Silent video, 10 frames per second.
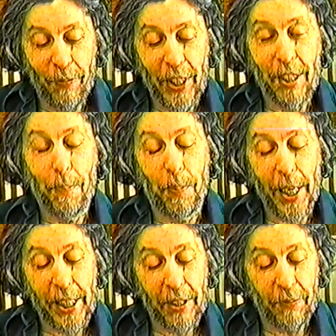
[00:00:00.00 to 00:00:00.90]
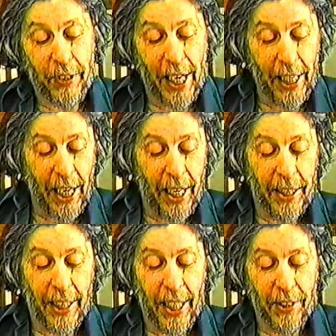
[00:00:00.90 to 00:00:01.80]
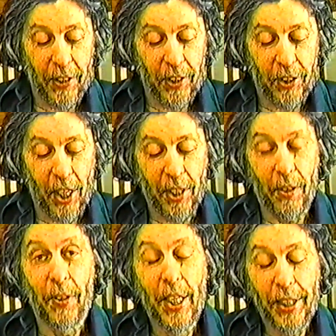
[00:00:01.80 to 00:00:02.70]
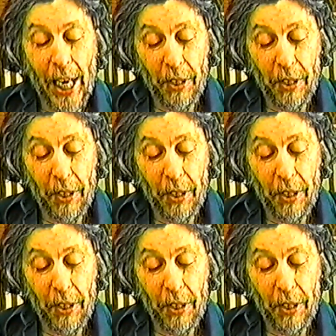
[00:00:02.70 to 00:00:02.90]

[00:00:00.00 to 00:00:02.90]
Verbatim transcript: to reveal a blaze of daylight at the end of the tunnel.